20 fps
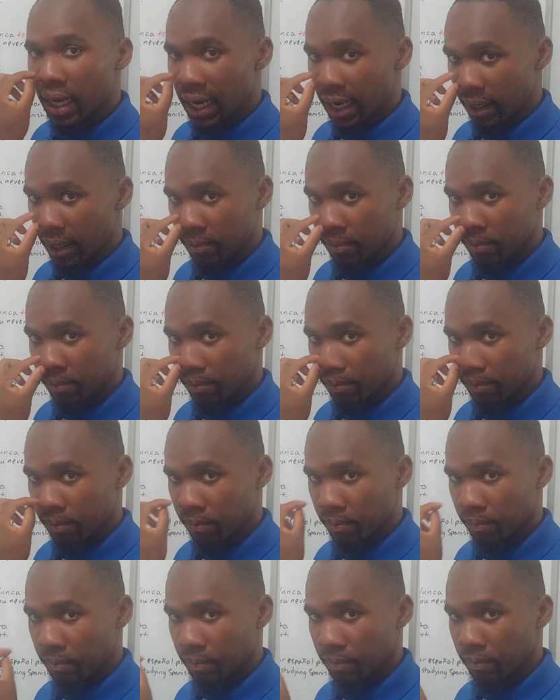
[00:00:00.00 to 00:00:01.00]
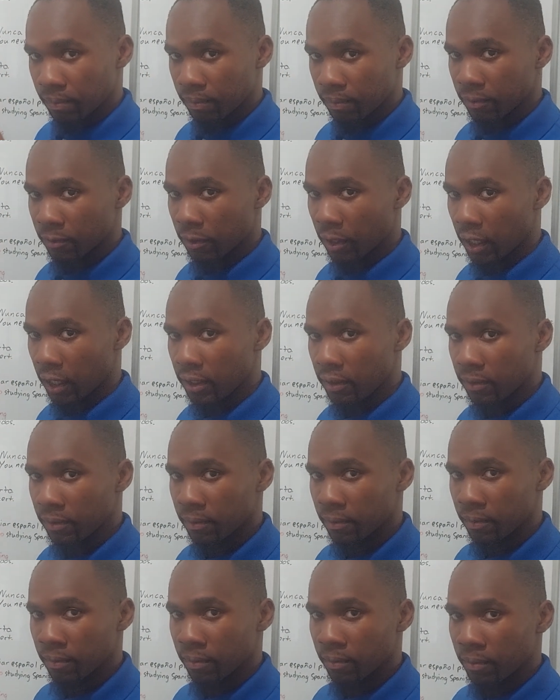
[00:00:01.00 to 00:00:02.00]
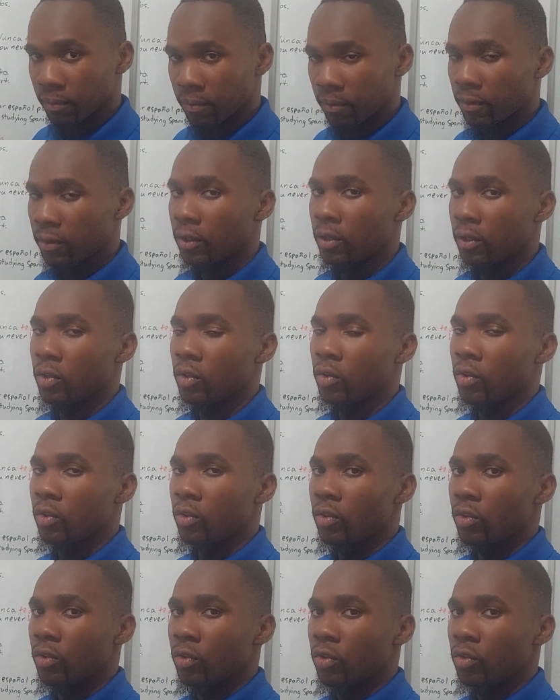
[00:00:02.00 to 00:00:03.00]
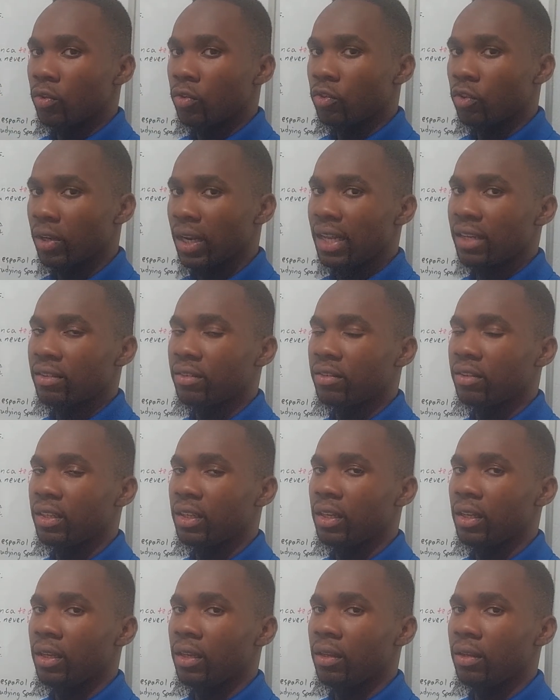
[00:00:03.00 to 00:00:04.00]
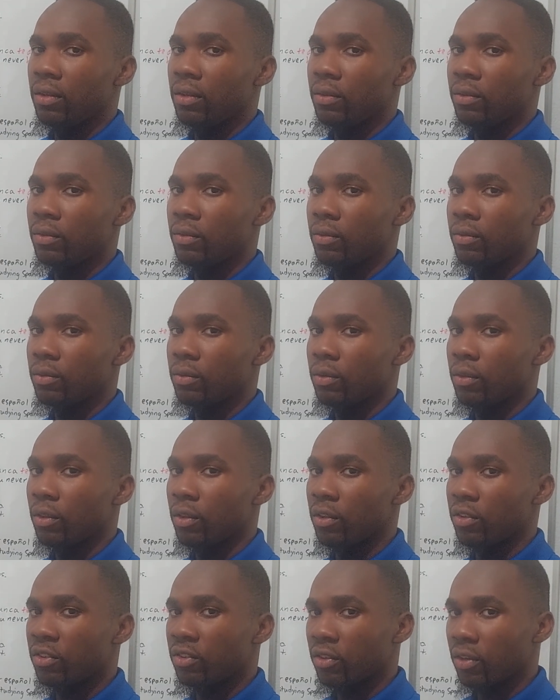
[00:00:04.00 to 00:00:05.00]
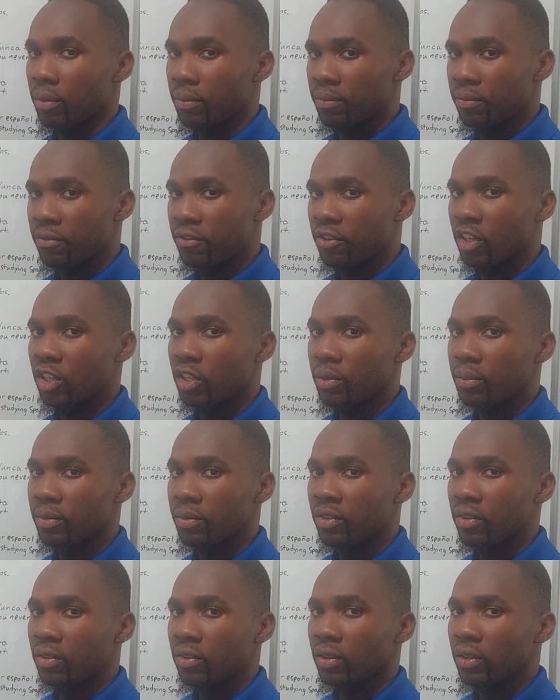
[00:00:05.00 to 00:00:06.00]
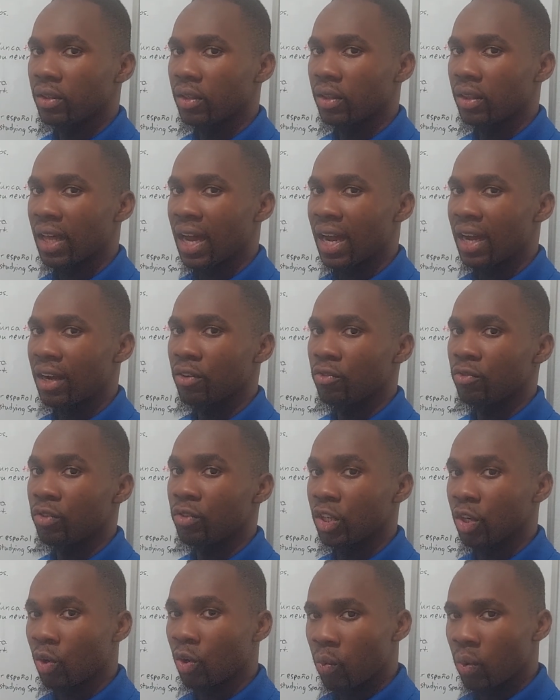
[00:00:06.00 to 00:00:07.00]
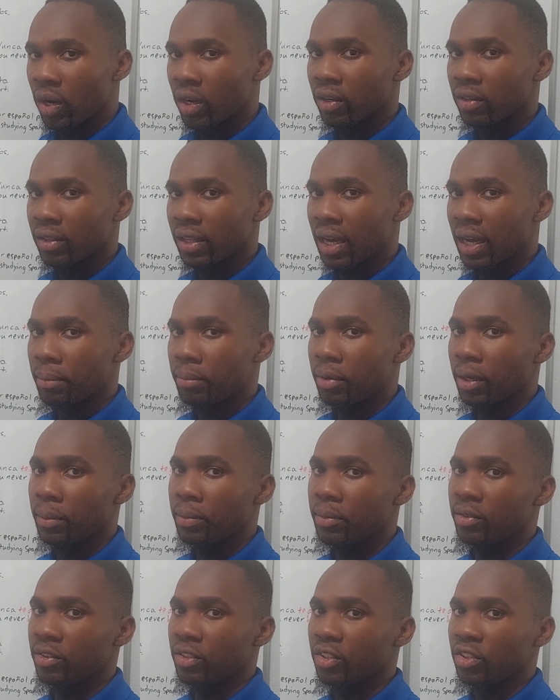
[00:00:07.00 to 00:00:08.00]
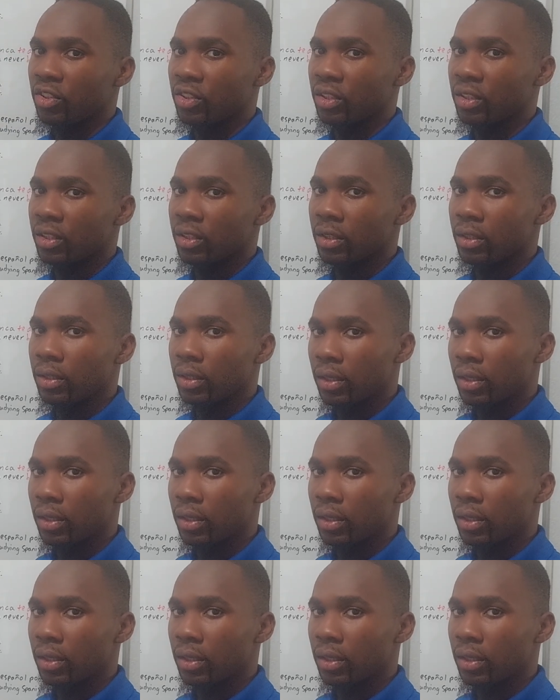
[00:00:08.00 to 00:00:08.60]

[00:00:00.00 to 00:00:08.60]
a, right? So let's see some verbs that require that preposition